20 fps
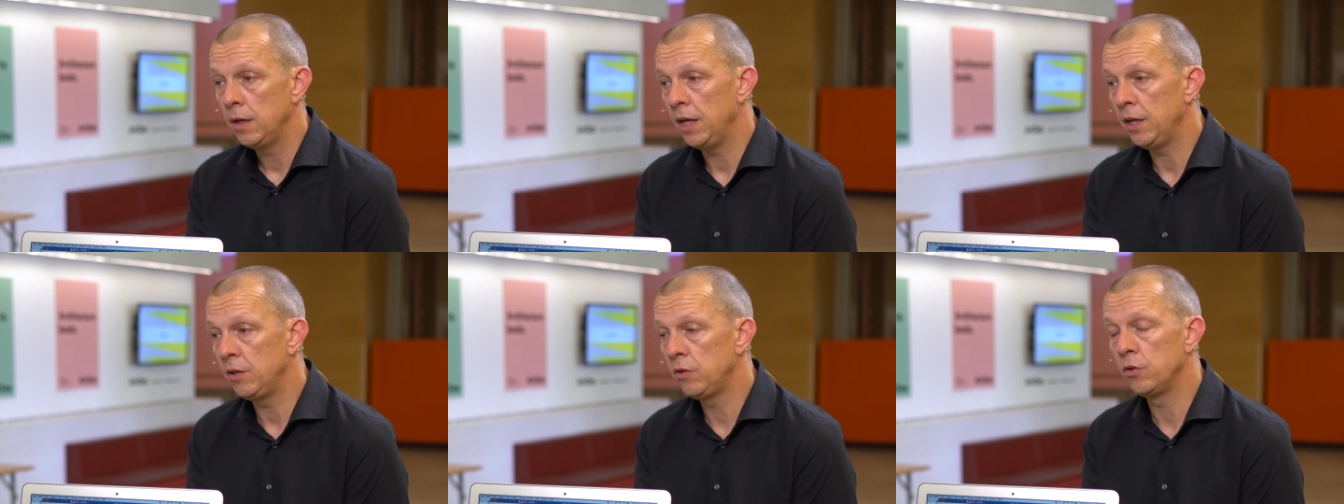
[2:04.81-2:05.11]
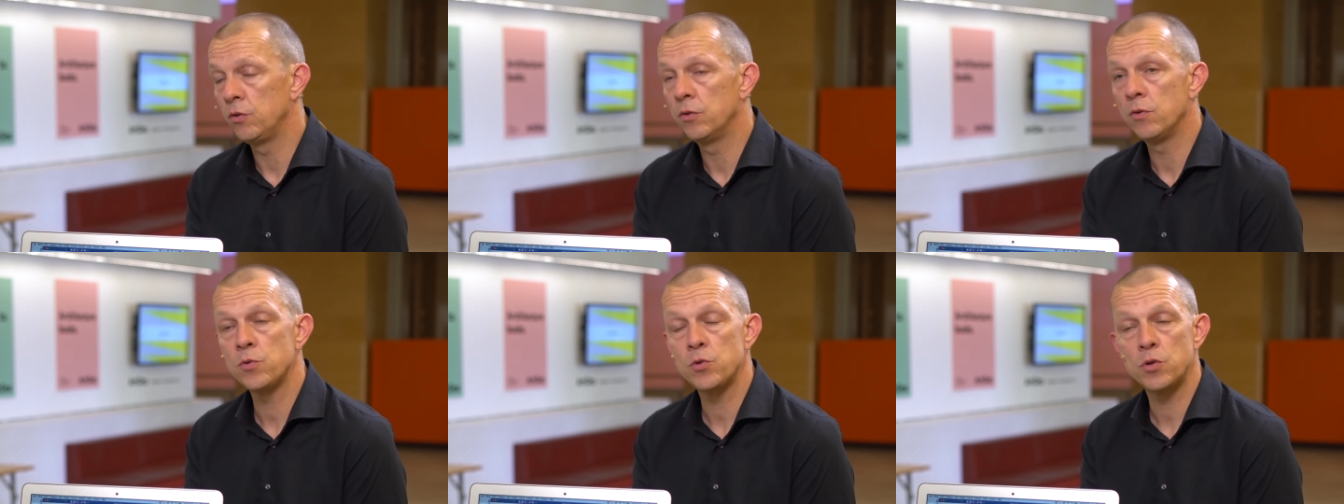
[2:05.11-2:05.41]
It
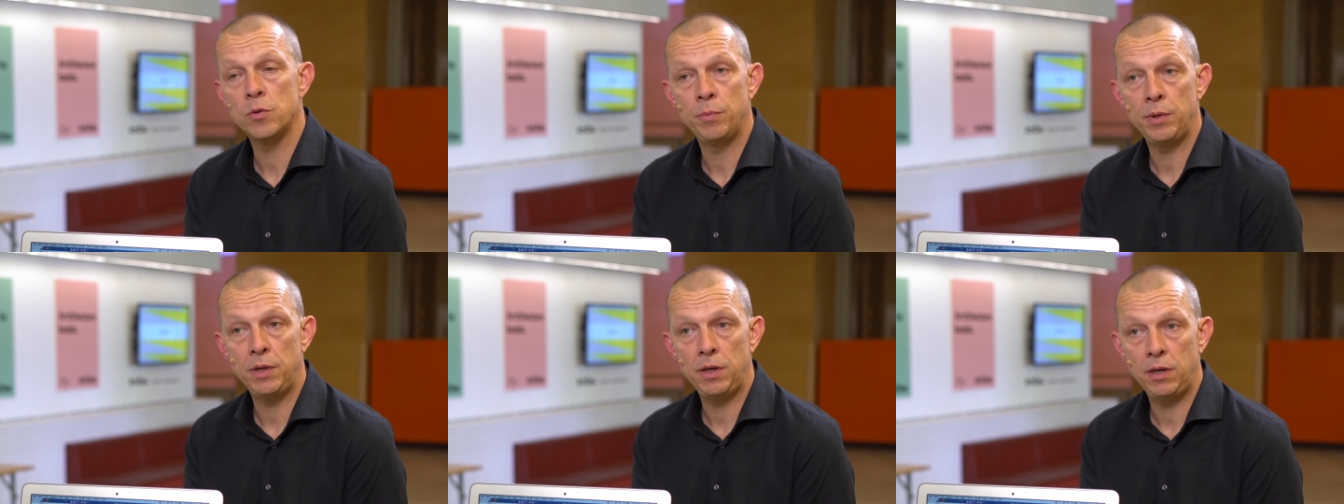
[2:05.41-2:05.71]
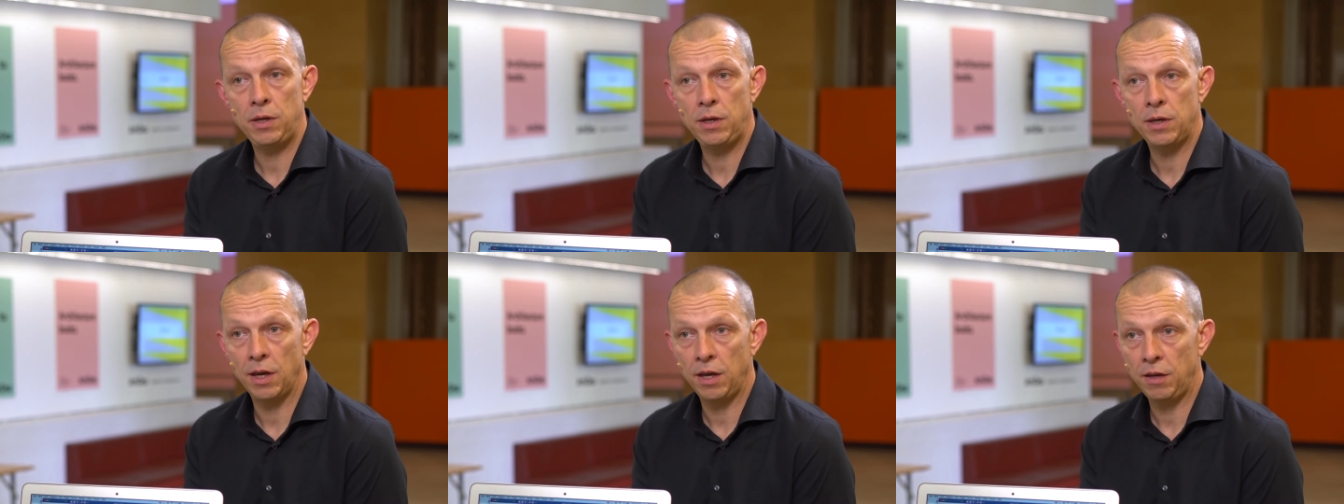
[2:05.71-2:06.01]
could also
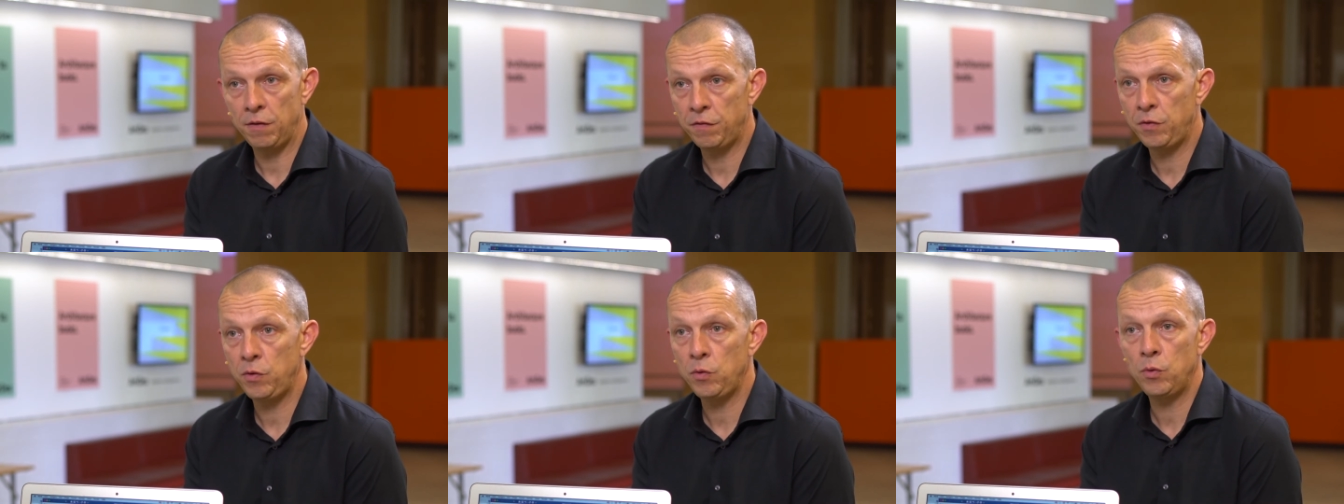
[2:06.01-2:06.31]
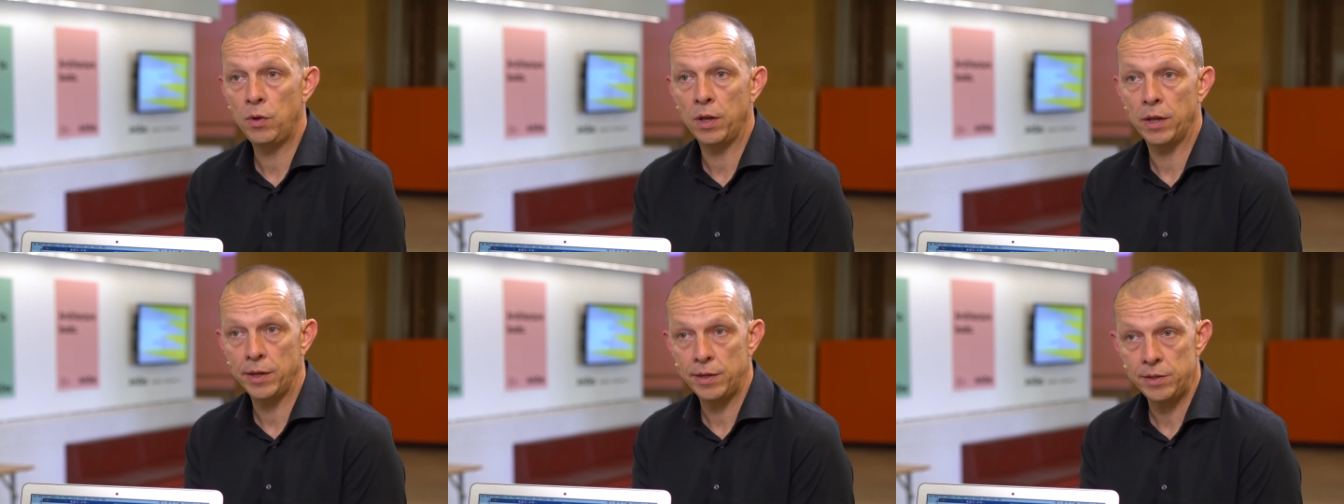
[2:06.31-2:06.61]
be a
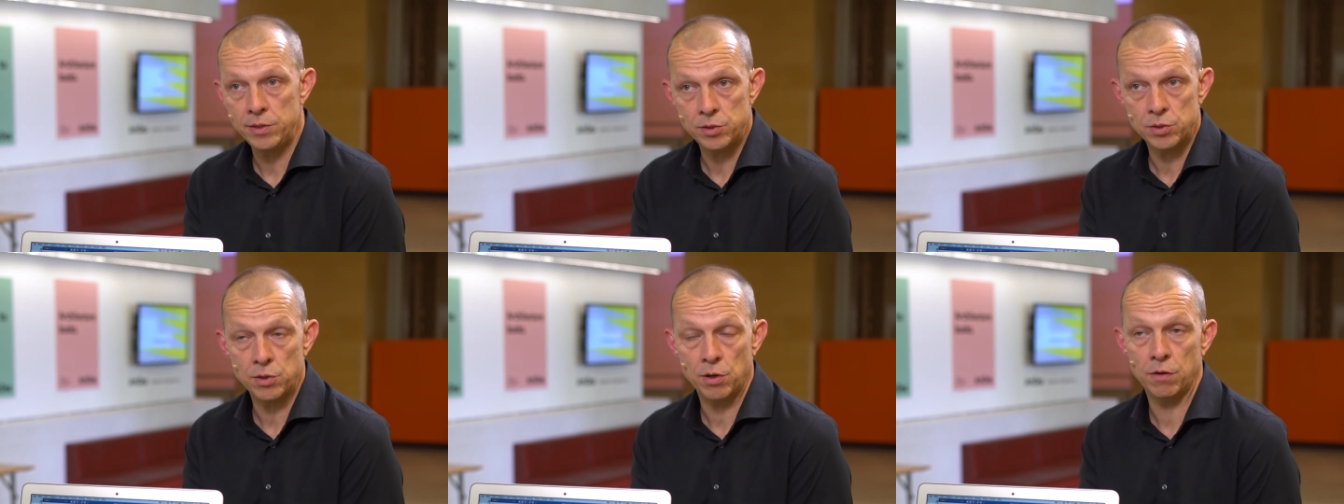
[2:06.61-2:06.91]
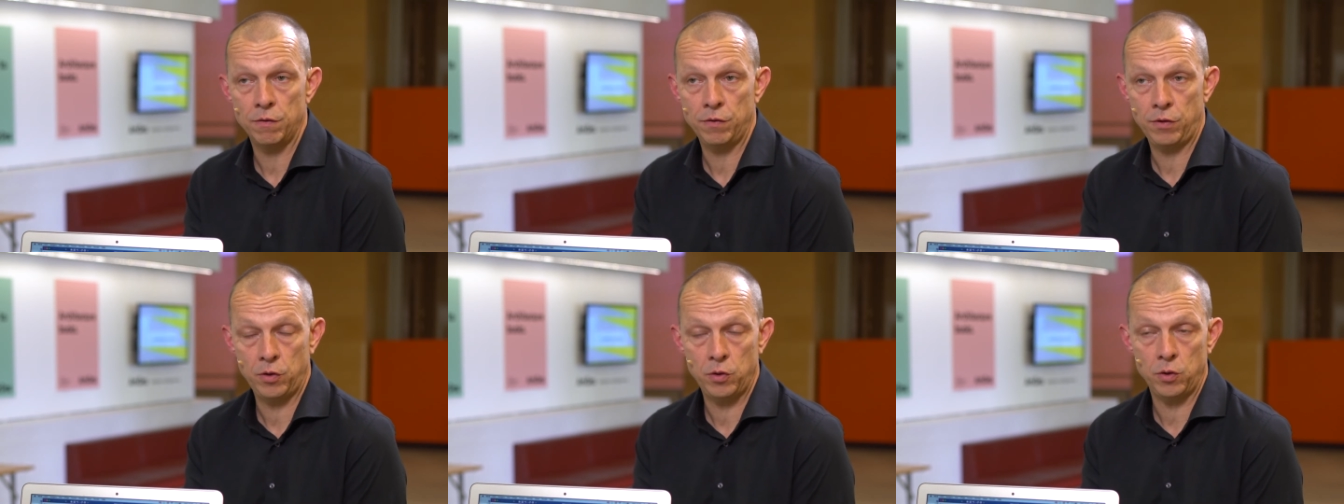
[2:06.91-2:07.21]
few lines
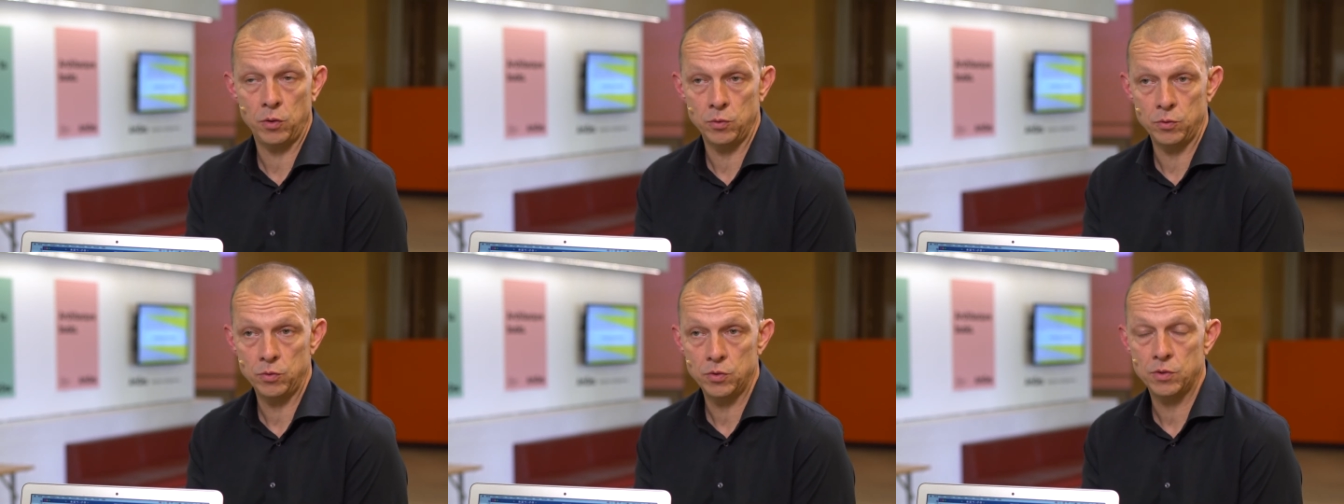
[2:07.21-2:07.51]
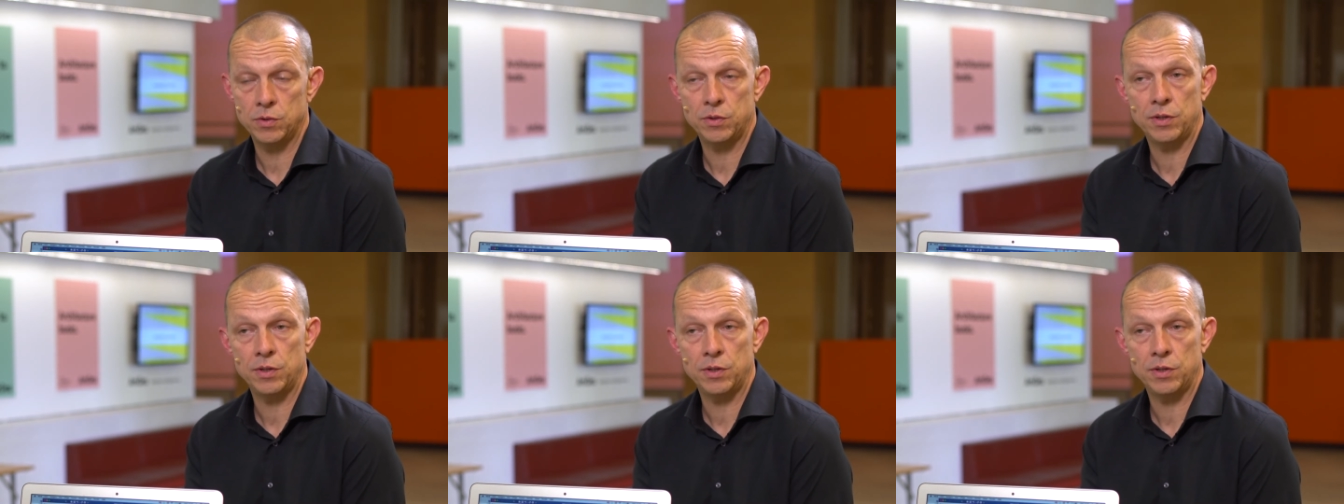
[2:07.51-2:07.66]
of code